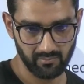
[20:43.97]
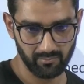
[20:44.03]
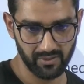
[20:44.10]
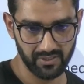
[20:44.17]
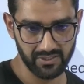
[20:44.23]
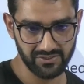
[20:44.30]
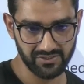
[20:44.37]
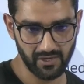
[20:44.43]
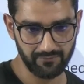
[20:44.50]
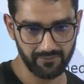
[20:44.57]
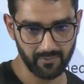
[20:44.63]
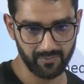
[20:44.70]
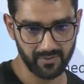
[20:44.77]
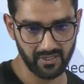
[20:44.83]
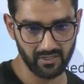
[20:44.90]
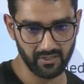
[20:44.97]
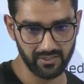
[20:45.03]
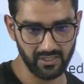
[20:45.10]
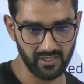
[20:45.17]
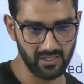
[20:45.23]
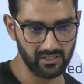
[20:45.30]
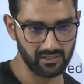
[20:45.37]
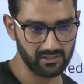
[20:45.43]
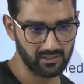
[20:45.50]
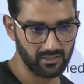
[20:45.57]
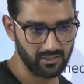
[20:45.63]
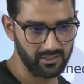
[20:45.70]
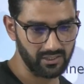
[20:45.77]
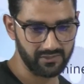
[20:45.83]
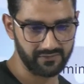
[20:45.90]
Manisha 50,
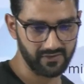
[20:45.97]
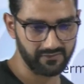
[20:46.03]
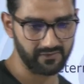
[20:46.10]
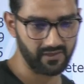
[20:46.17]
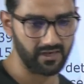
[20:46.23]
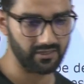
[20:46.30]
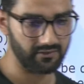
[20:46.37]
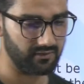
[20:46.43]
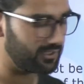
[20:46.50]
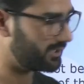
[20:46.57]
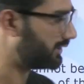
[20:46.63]
Anil says, sir, it will